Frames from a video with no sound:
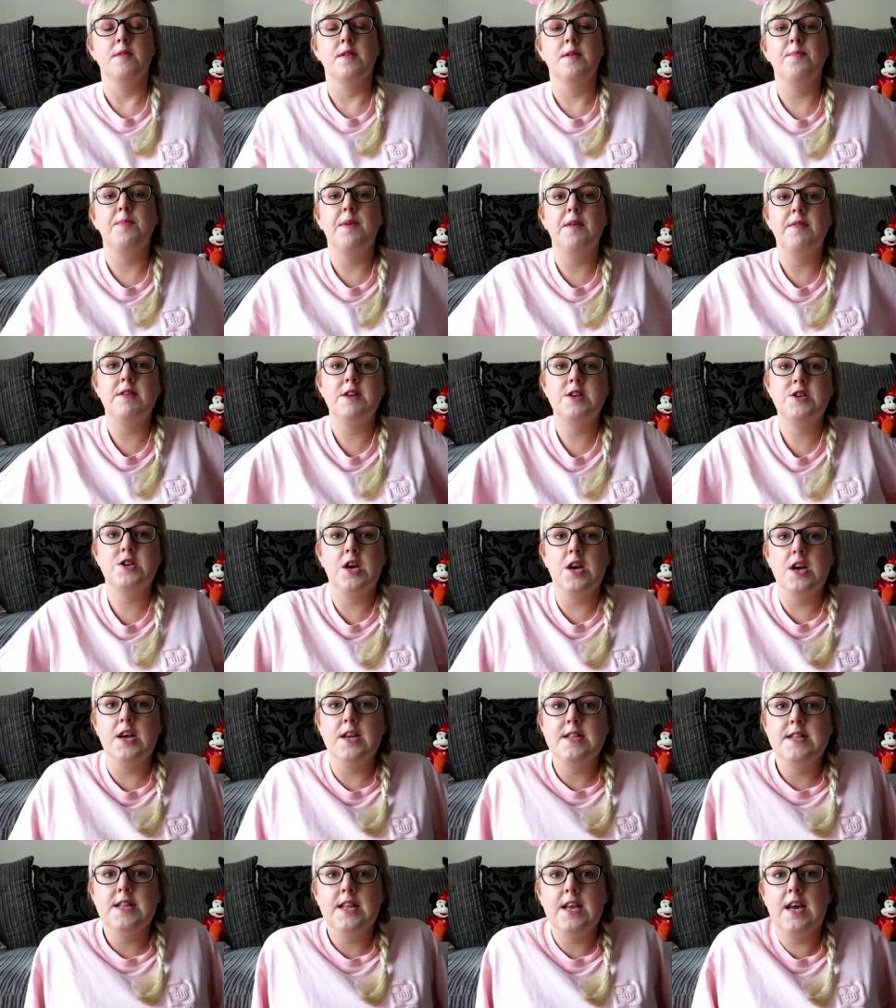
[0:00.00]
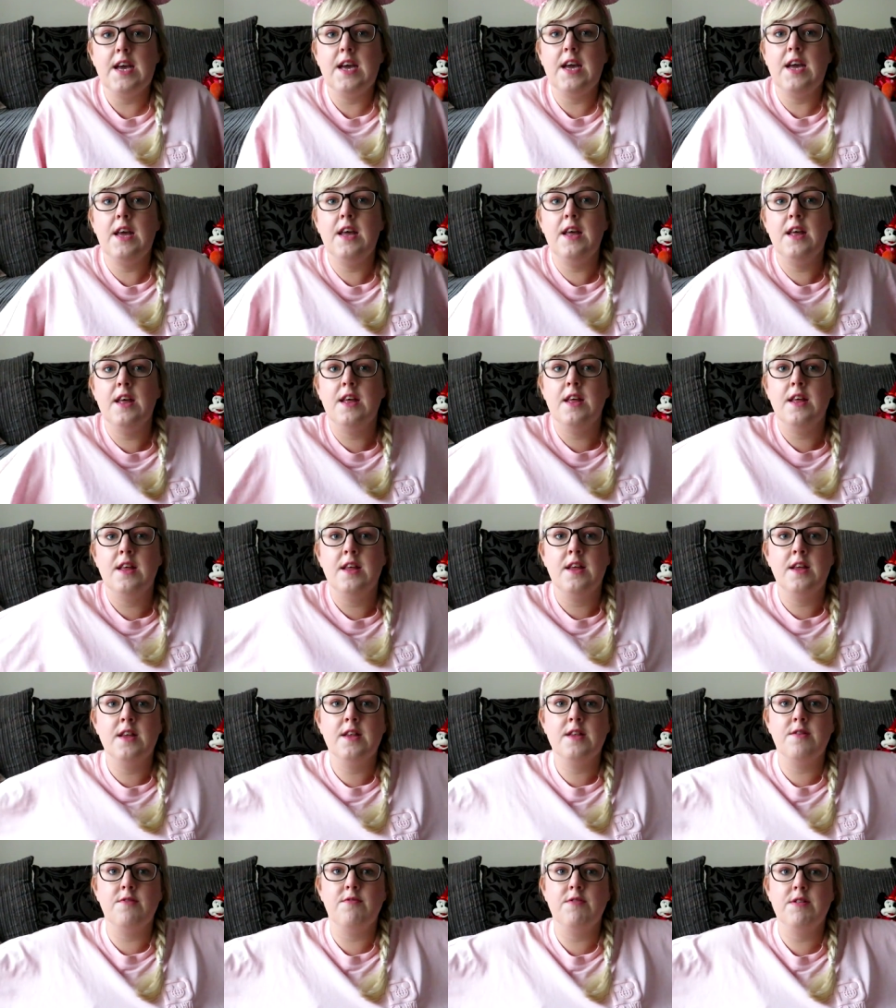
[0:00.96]
Spirit jersey
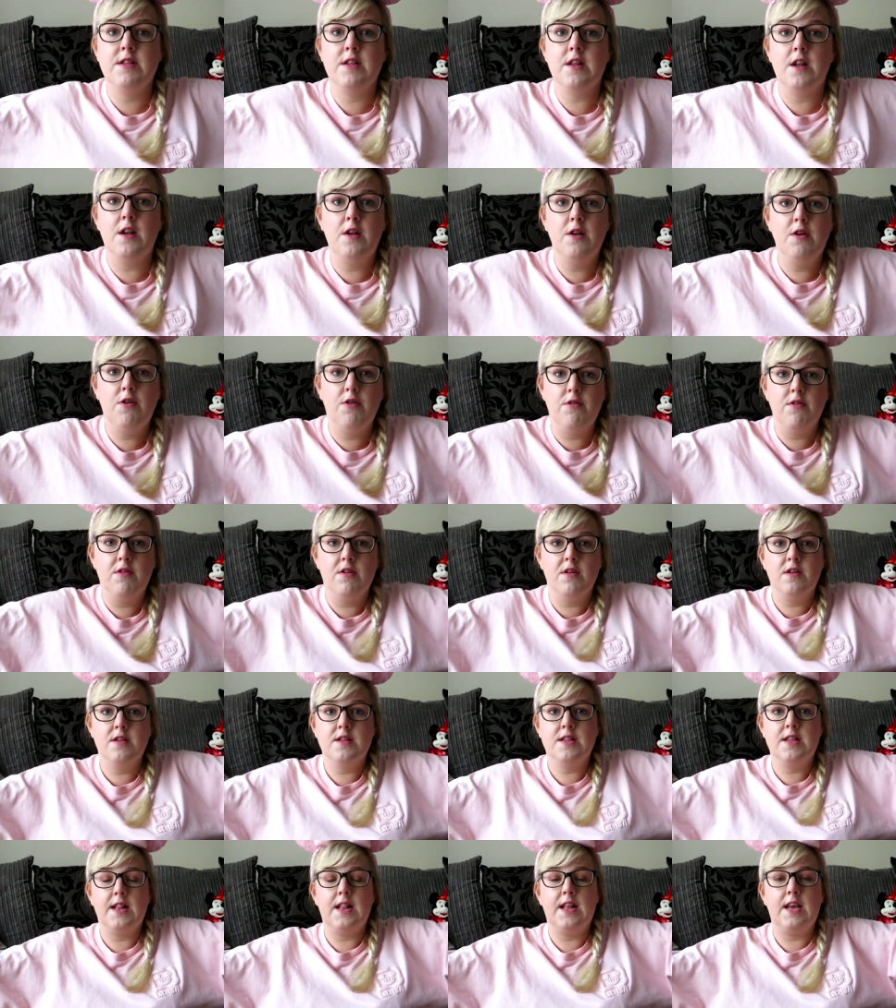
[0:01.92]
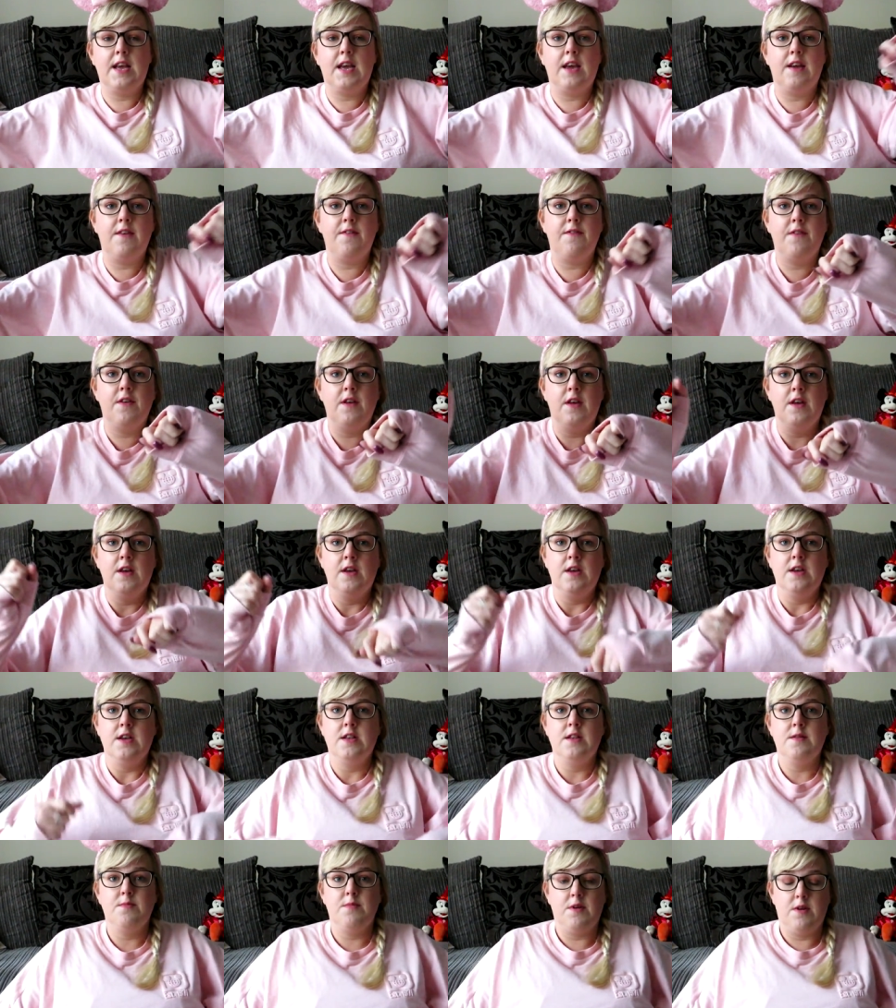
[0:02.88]
so it's a long sleeve
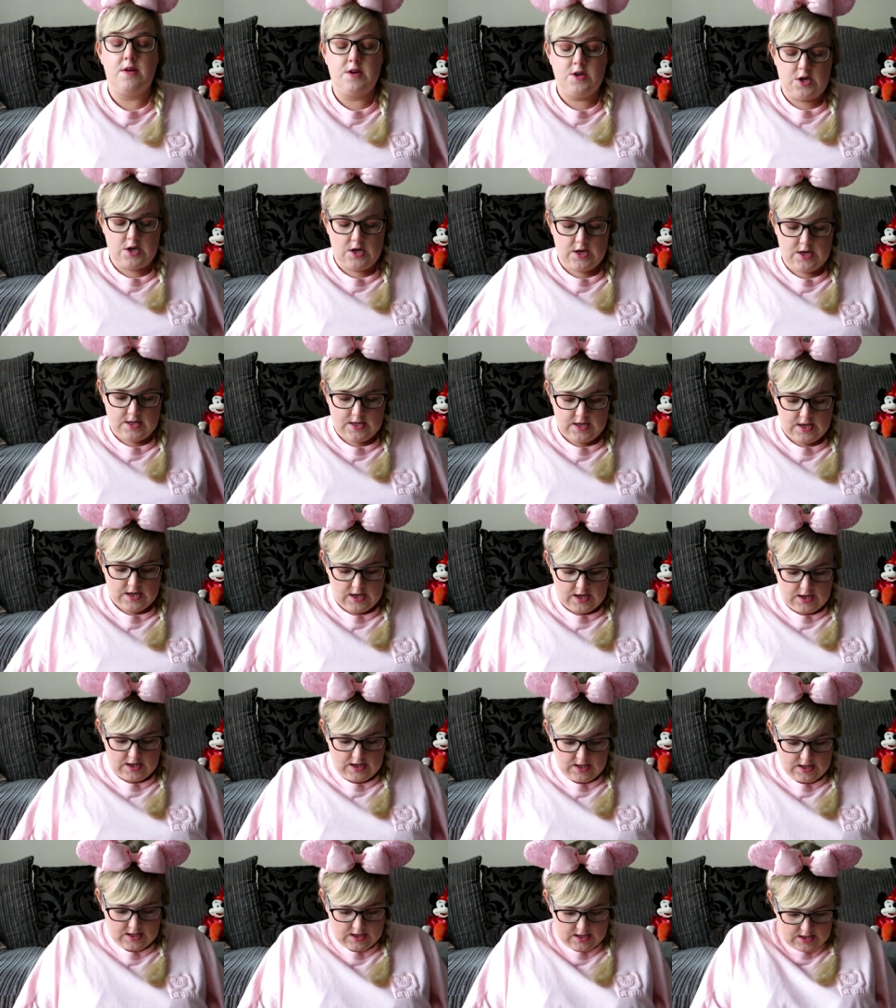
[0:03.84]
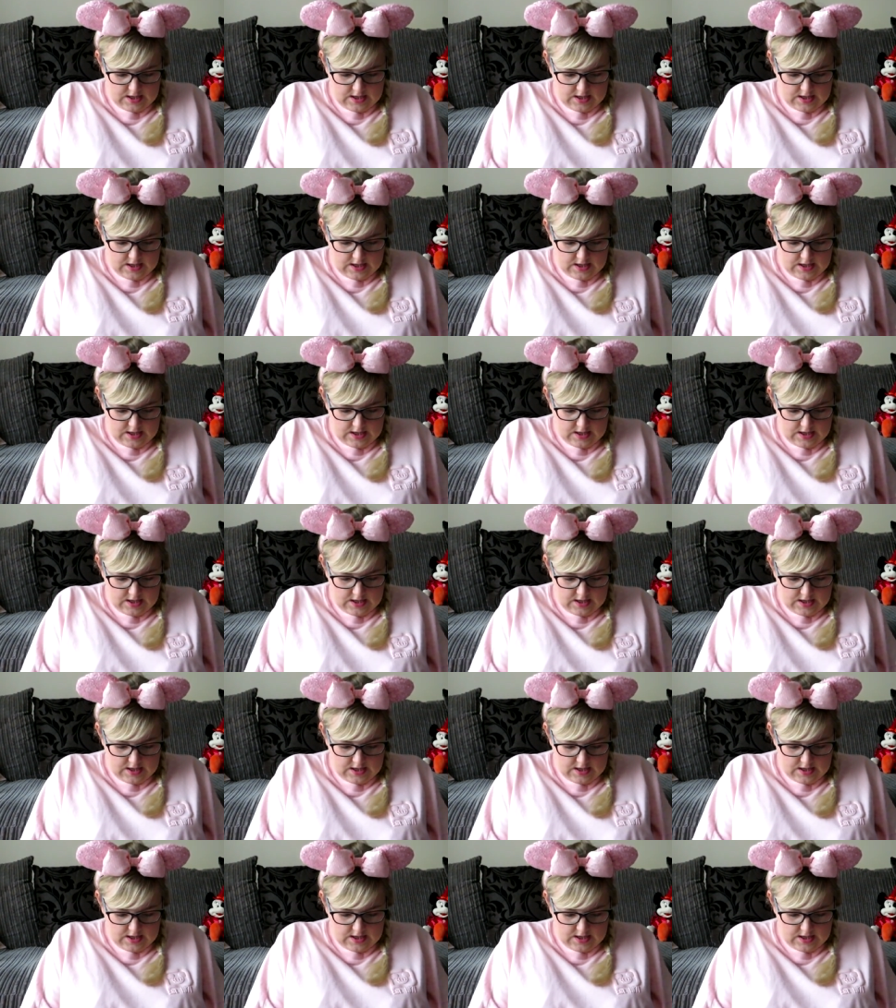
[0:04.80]
spirit jersey